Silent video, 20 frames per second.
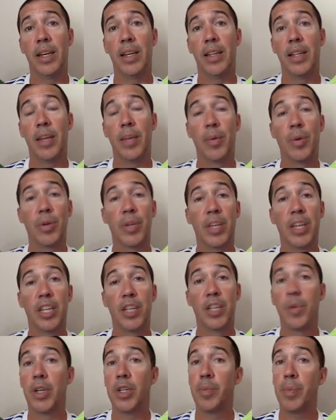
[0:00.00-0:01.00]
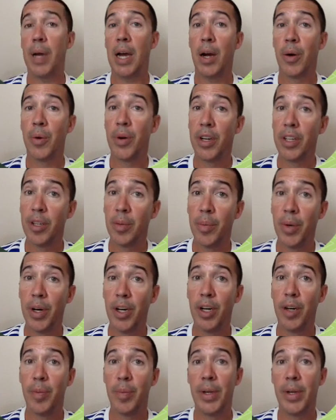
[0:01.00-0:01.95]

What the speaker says: they won't get as much power on the ball,